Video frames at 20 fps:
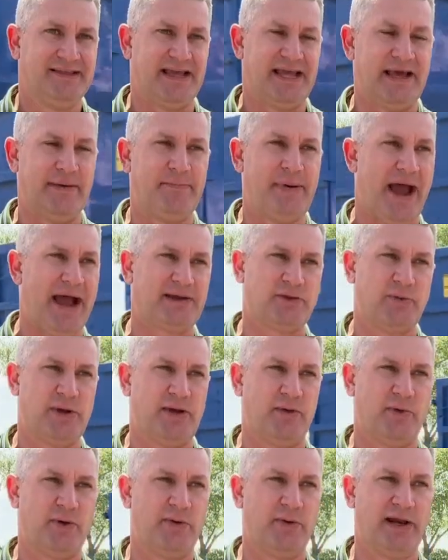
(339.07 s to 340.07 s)
The impact,
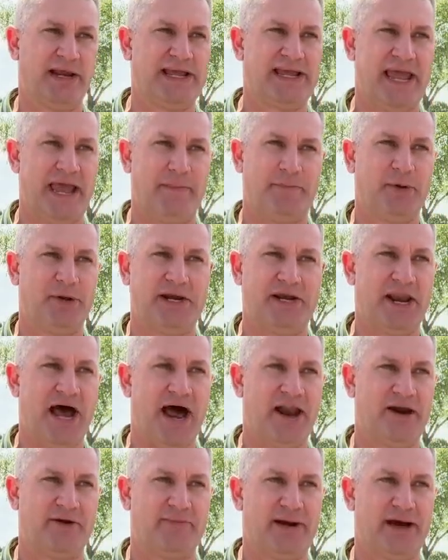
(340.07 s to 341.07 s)
we really can't put a
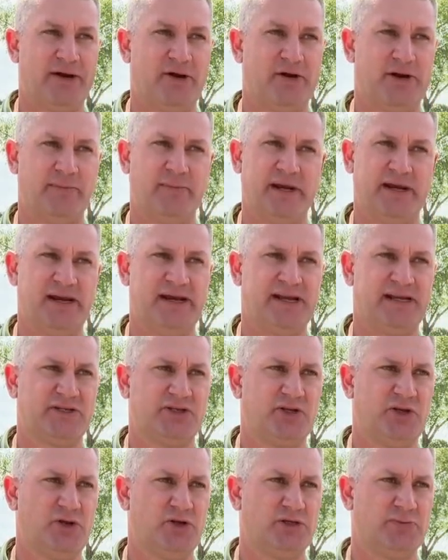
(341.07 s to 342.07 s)
dollar amount on it, but it
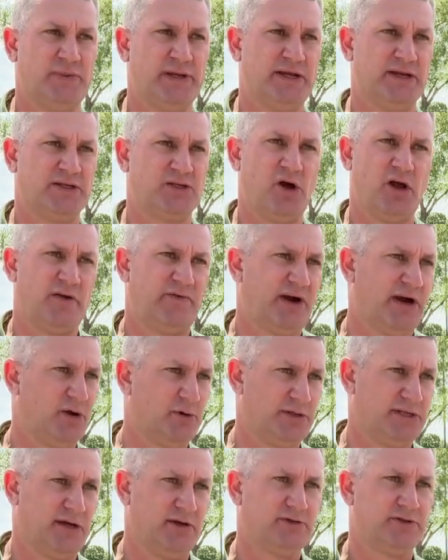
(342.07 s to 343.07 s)
is huge because all of our
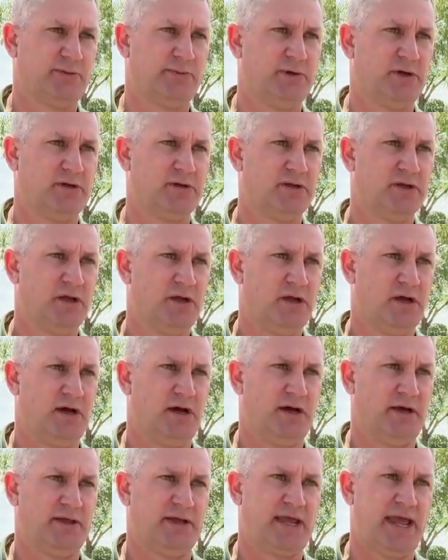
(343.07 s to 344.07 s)
hotels are booked.
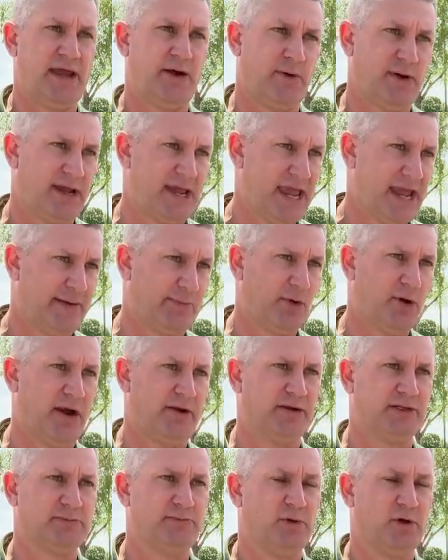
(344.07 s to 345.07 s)
The KOA
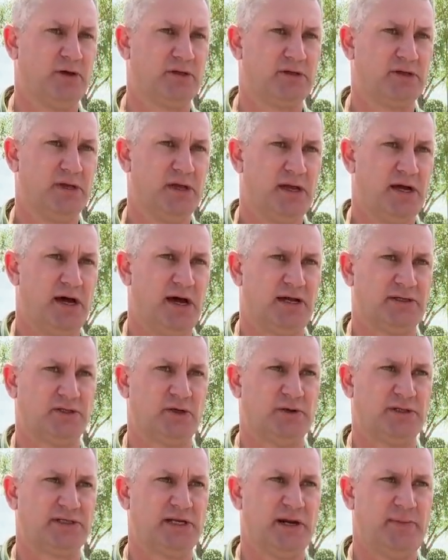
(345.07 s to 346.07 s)
campground is booked.
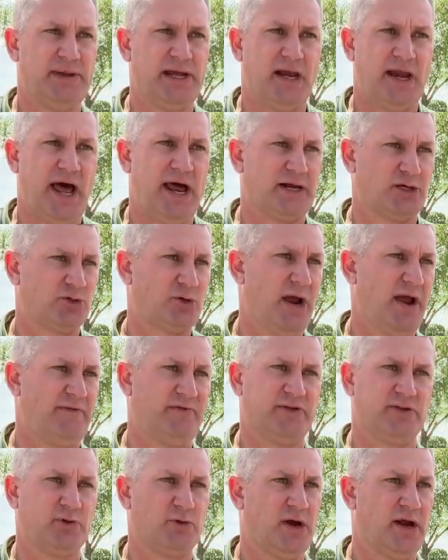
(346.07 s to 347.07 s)
So it's going to be a lot of
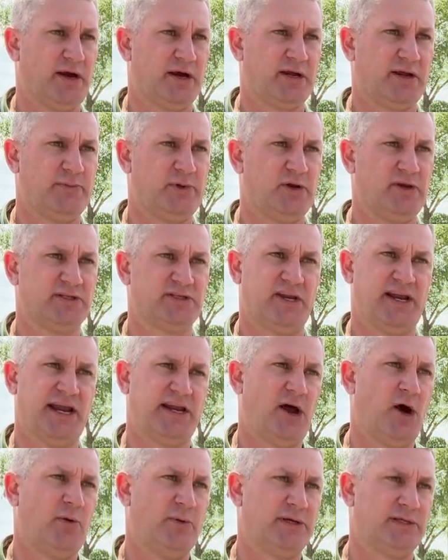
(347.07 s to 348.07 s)
traffic throughout our community. So
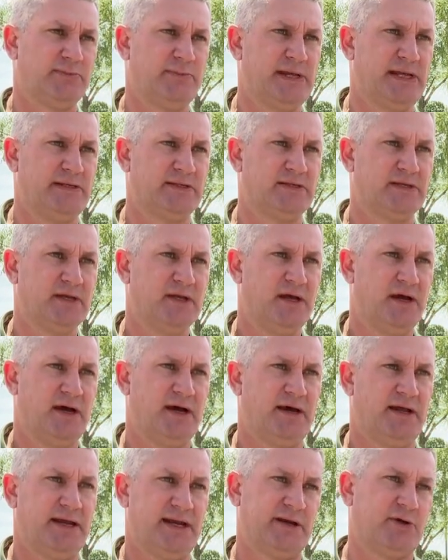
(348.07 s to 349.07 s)
that always means
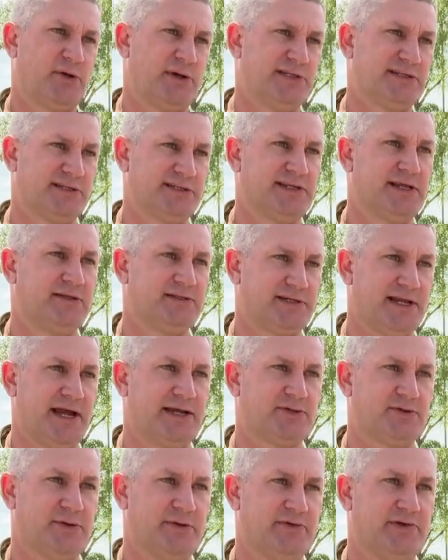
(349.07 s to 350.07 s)
an increase in sales
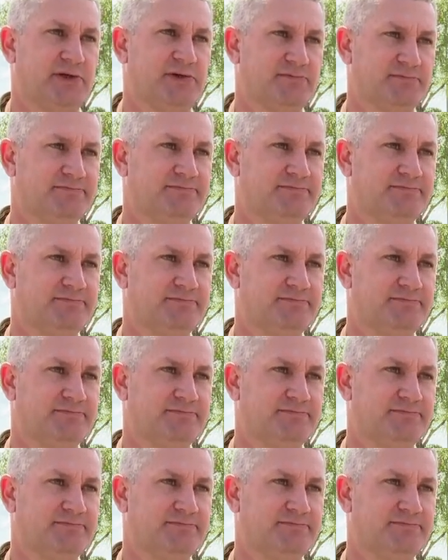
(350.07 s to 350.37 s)
tax revenue.